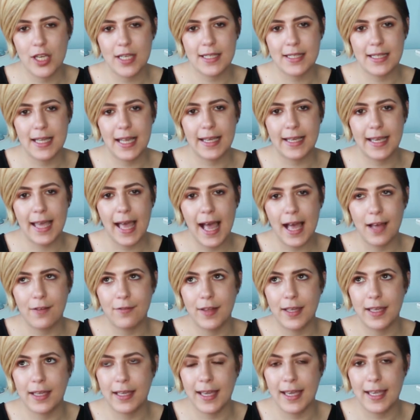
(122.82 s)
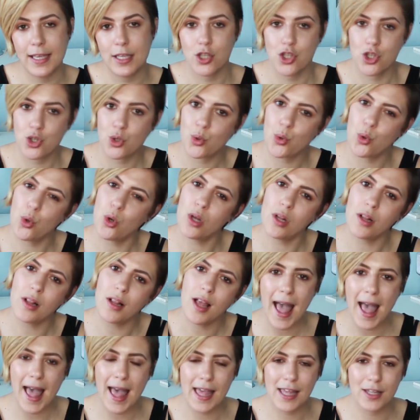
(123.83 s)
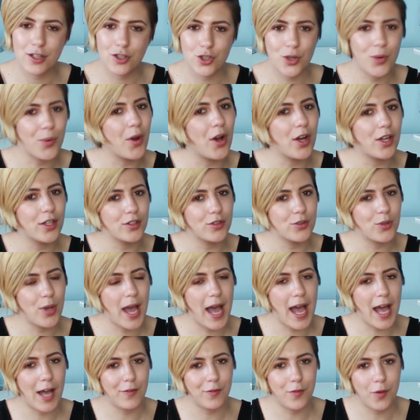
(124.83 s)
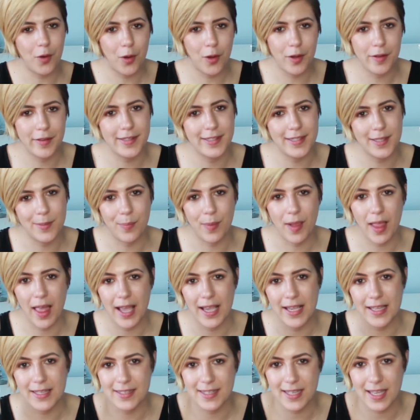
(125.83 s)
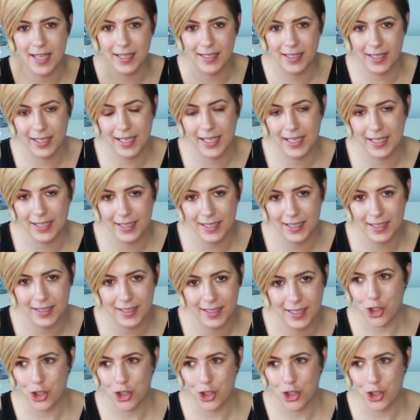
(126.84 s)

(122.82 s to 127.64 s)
just like having a school and you want to have all the supplies needed.